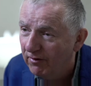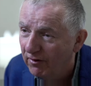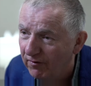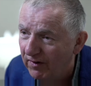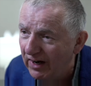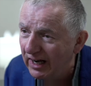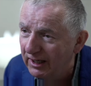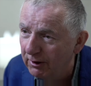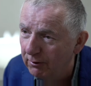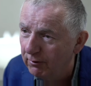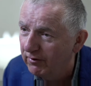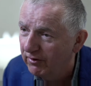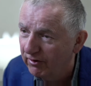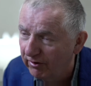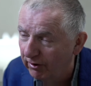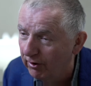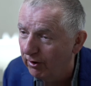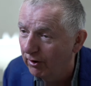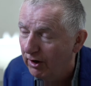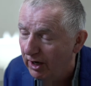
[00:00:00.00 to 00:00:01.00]
the value of a
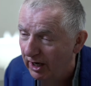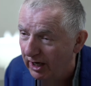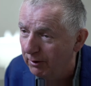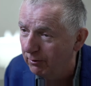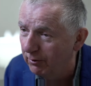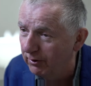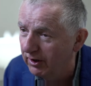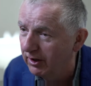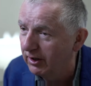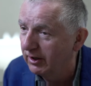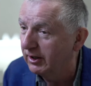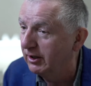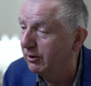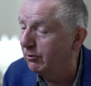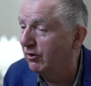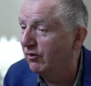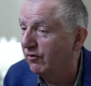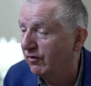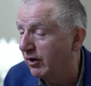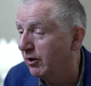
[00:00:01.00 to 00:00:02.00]
slot, I would
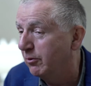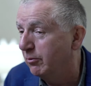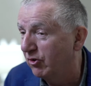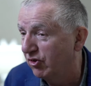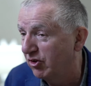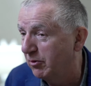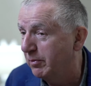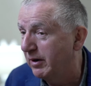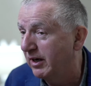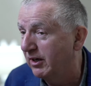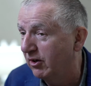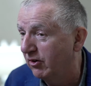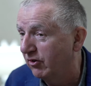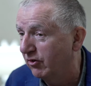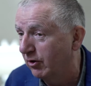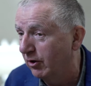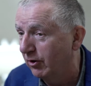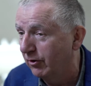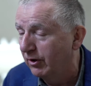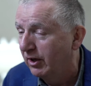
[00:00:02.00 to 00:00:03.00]
argue, is very much
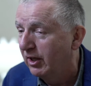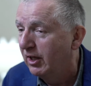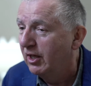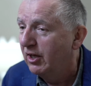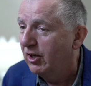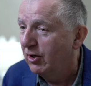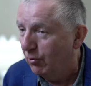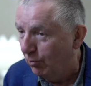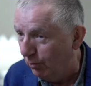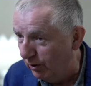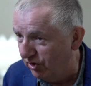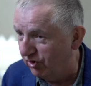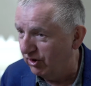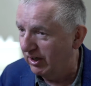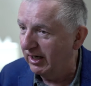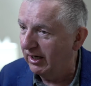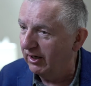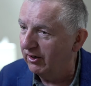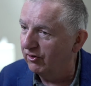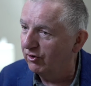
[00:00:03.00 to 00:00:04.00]
dependent on which
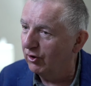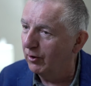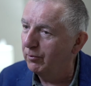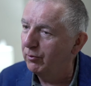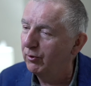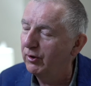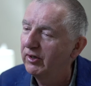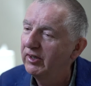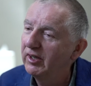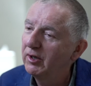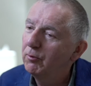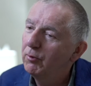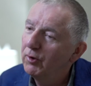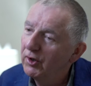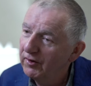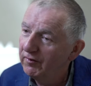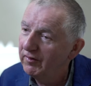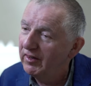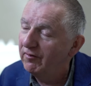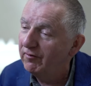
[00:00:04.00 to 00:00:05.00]
airline is operating,
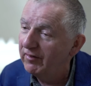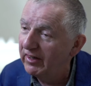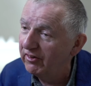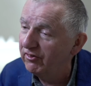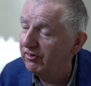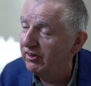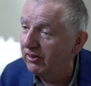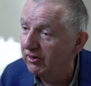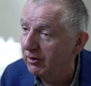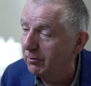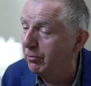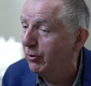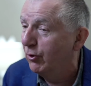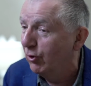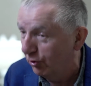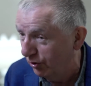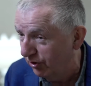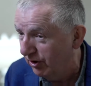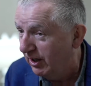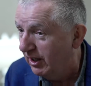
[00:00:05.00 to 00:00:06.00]
what have they invested to
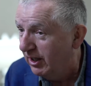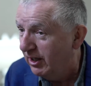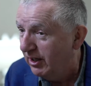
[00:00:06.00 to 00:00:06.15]
put